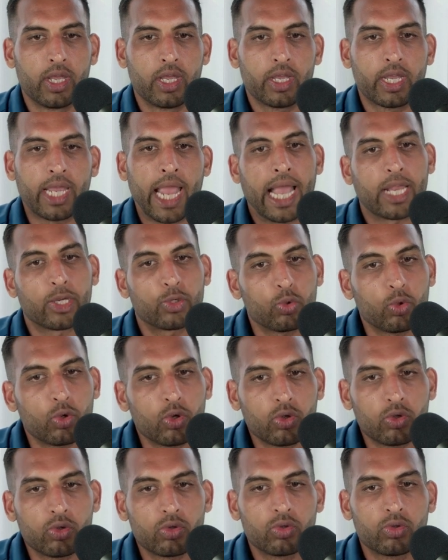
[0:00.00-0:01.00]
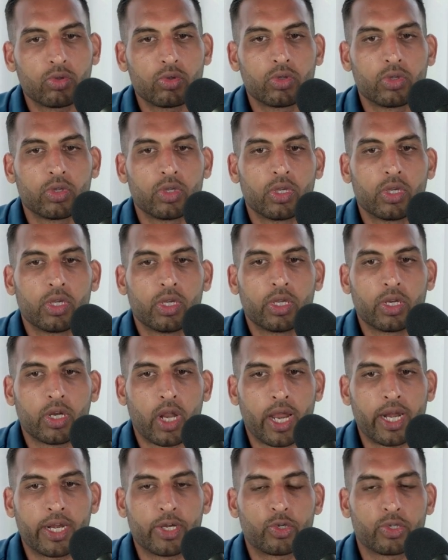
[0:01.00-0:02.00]
Casual,
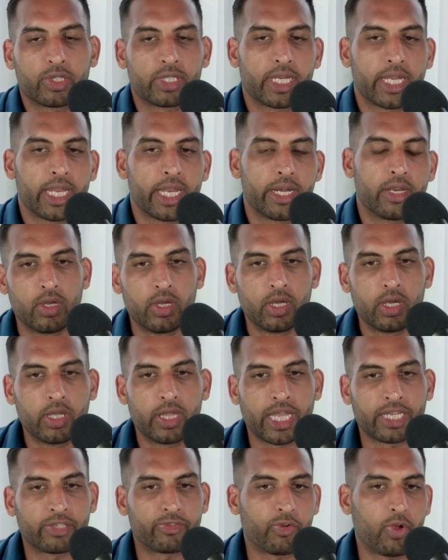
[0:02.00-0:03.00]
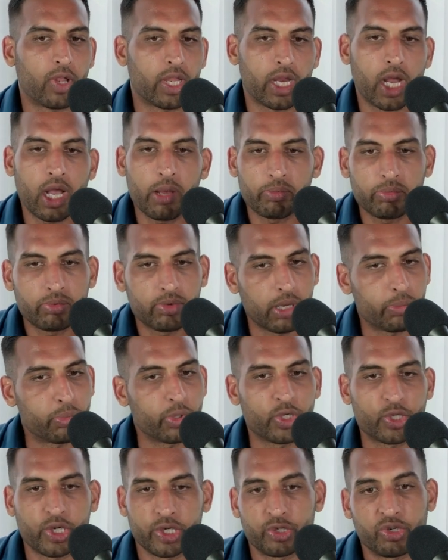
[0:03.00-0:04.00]
not interested. Thanks for following up. I
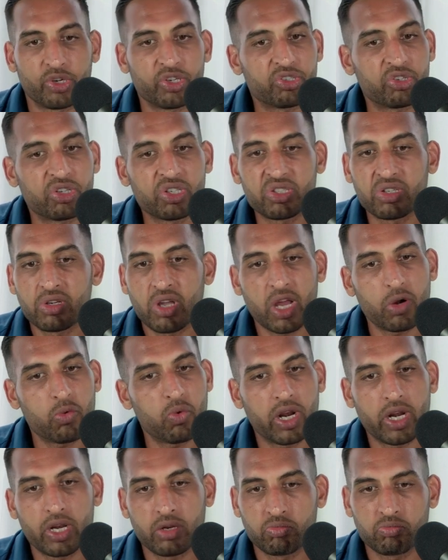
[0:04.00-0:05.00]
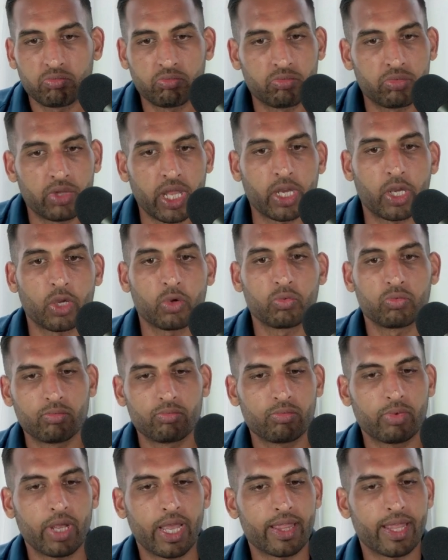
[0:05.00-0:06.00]
appreciate your interest. I don't want it. Thank you.
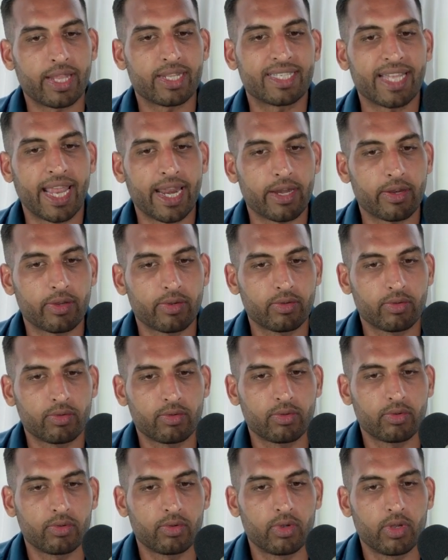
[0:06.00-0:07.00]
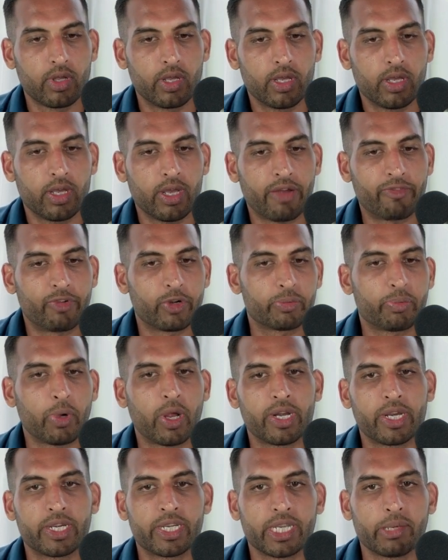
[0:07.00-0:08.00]
And then send. I've
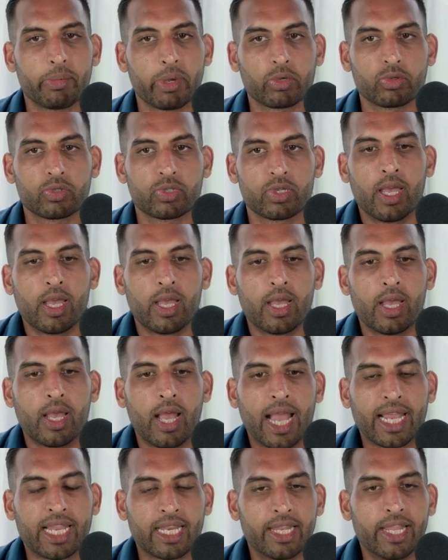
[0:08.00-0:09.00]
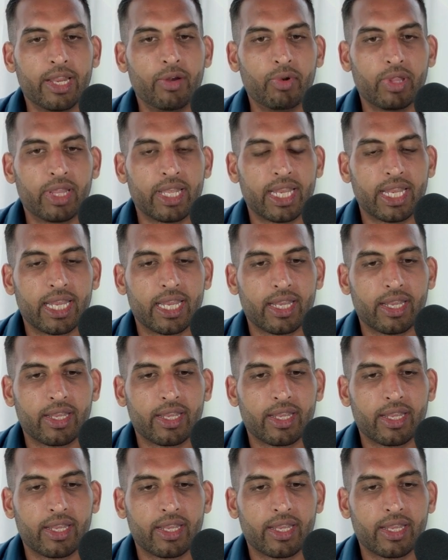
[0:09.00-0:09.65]
responded to emails. I can literally